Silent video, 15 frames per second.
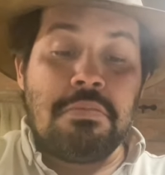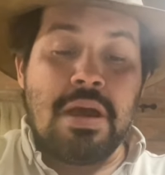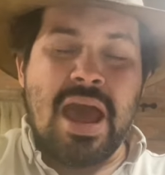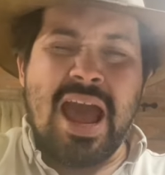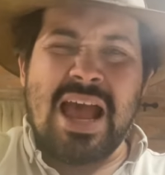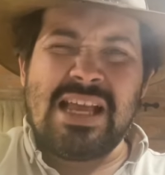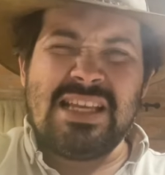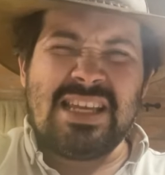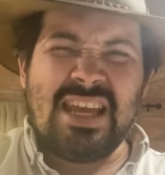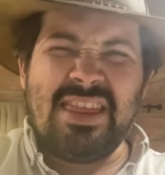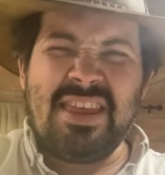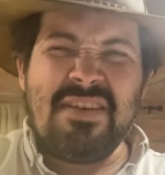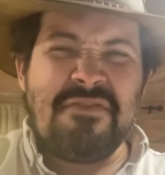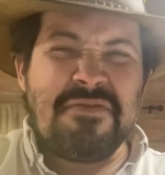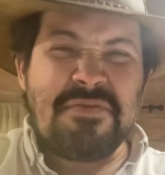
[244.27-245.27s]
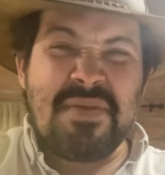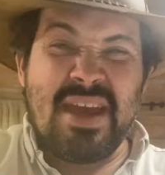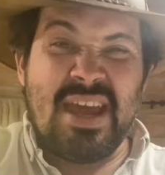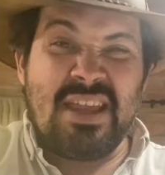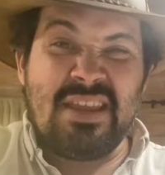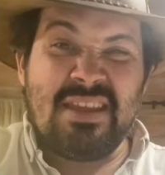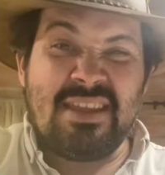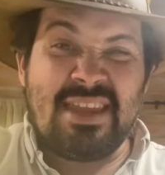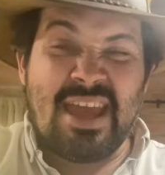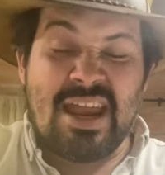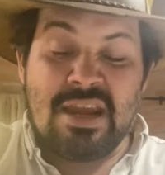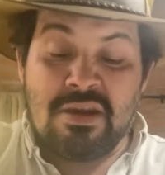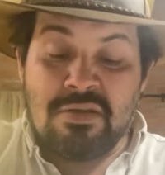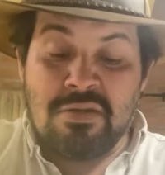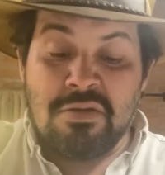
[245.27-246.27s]
has, I think, from 8 to
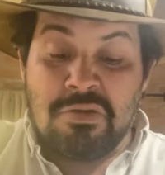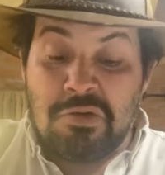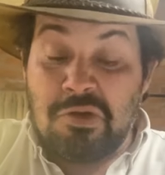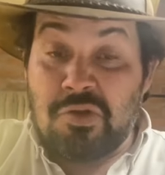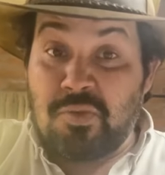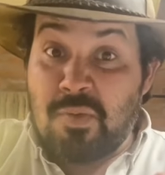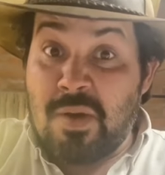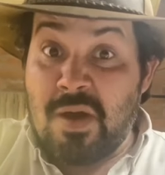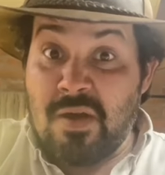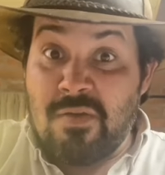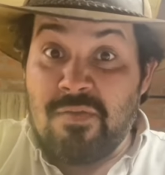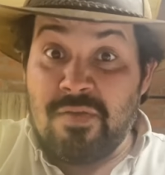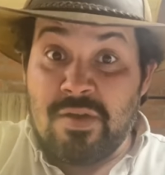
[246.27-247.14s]
10 or 12